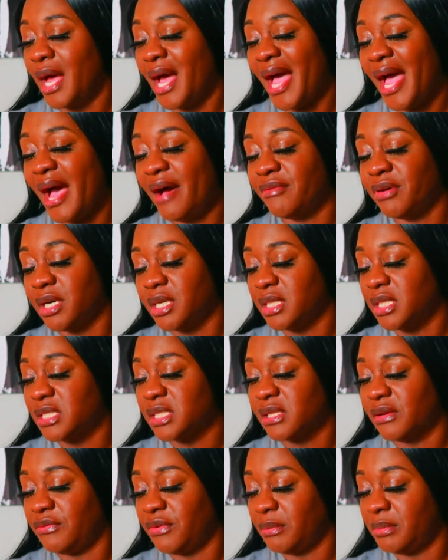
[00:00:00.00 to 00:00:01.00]
I have other
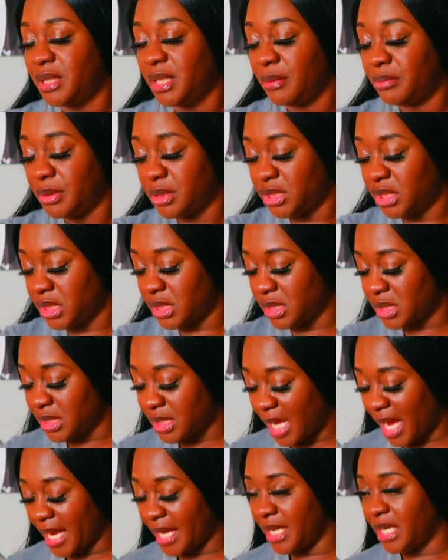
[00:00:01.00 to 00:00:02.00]
stuff up there, but just
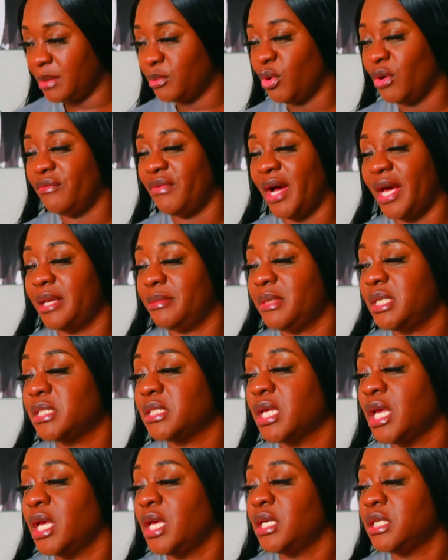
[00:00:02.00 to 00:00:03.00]
not any more
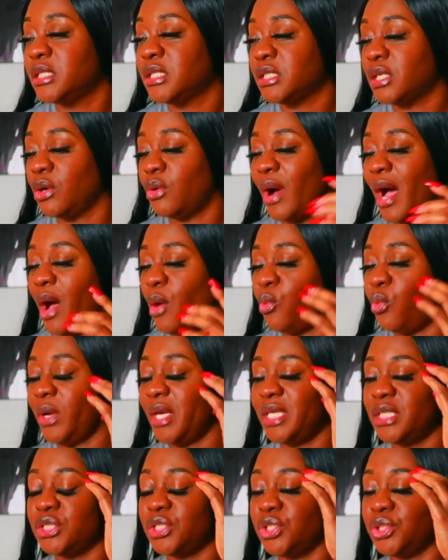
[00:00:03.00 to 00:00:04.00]
vitamins. So I
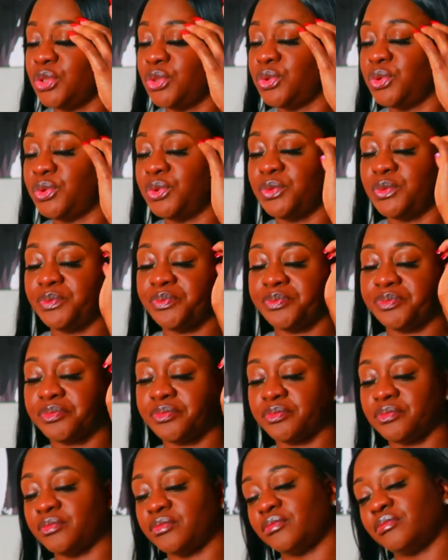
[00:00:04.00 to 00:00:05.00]
went to,
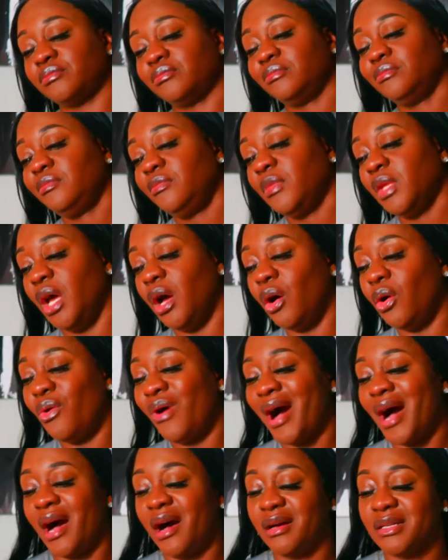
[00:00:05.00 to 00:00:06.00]

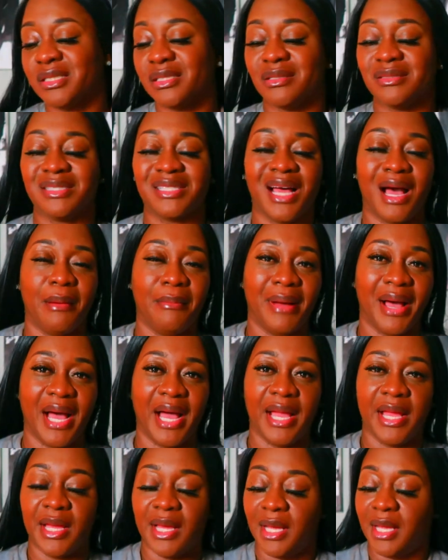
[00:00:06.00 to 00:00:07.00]
oh, I also stopped
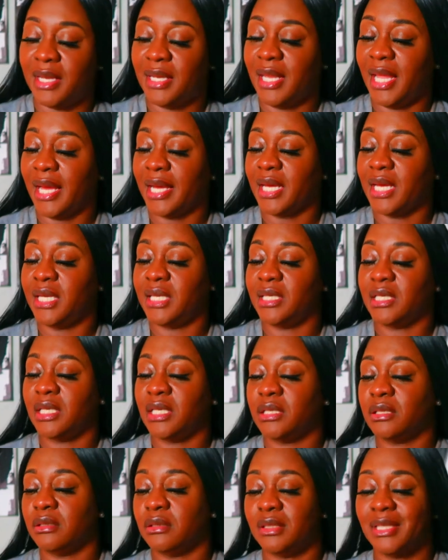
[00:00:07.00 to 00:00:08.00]
by like
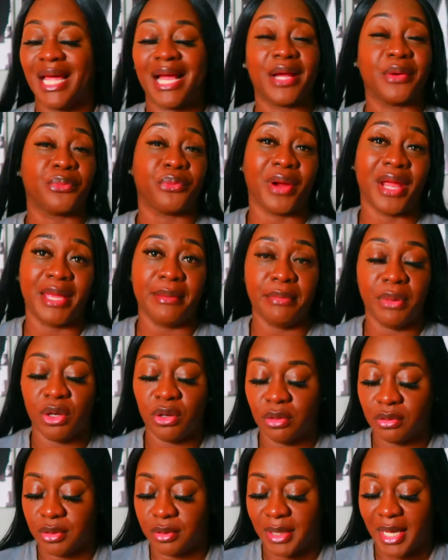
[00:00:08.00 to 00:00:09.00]
another, like
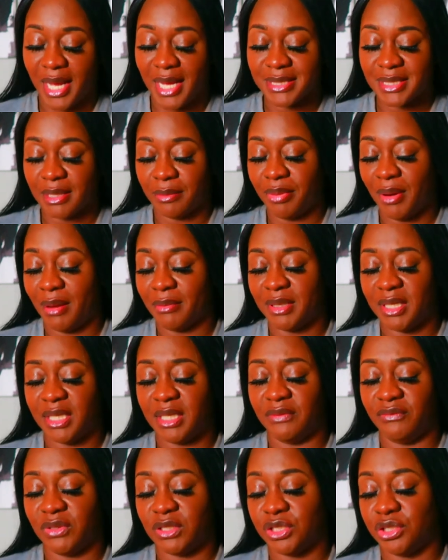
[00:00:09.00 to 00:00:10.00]
Rainbow. You guys, I probably
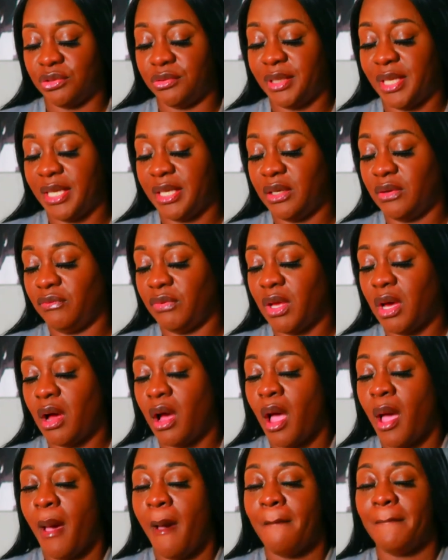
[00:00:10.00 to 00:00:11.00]
didn't even show that in the
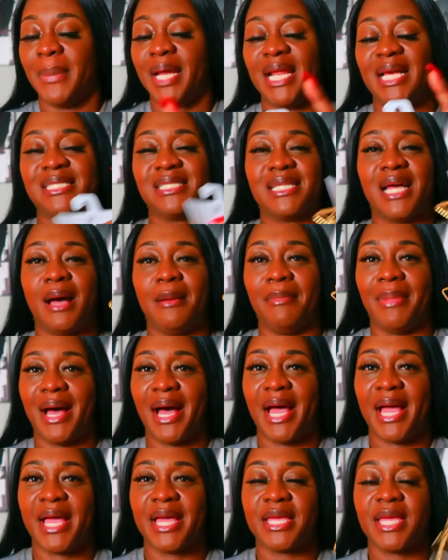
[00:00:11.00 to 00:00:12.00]
vlog, but I stopped
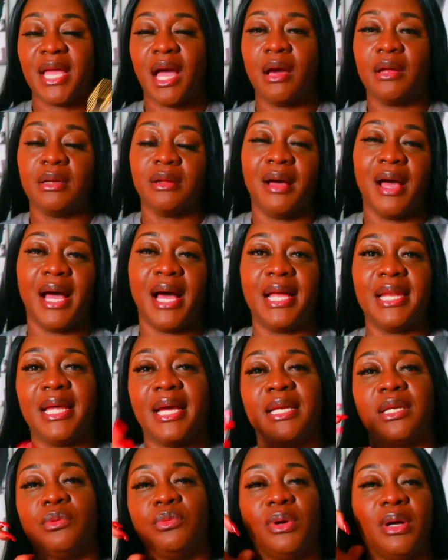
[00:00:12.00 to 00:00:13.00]
by and y'all know how I
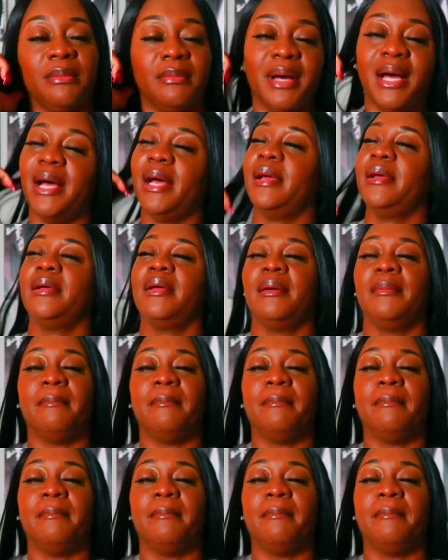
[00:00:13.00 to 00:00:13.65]
like to wear my